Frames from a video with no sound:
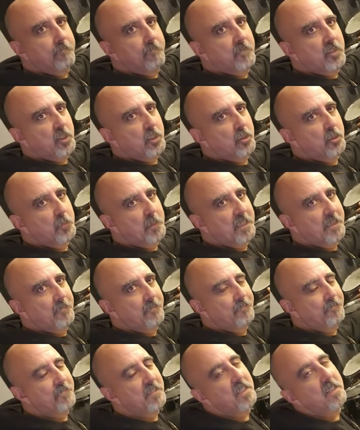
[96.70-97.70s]
excuse me,
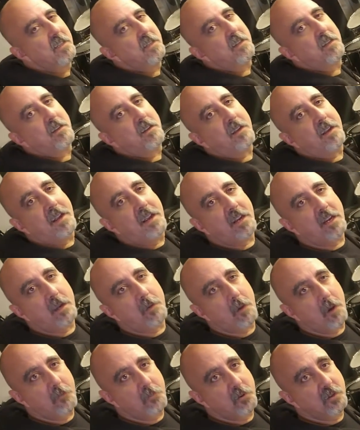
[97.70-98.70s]
and
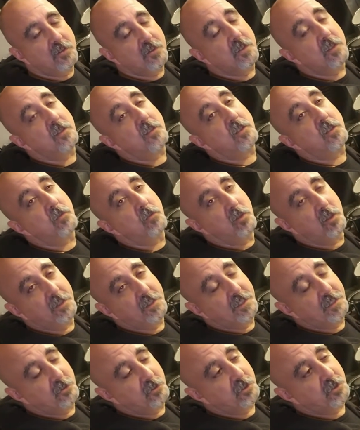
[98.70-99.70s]
come up with some
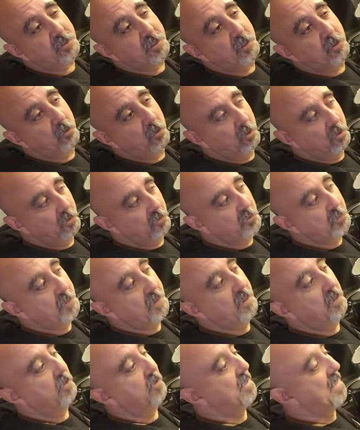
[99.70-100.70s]
really interesting grooves,
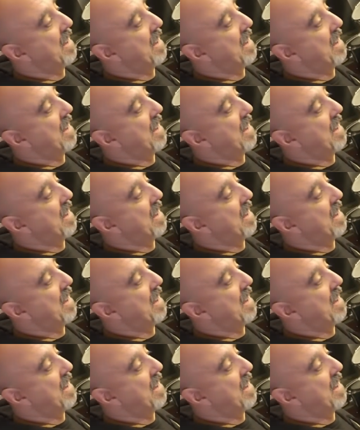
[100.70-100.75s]
because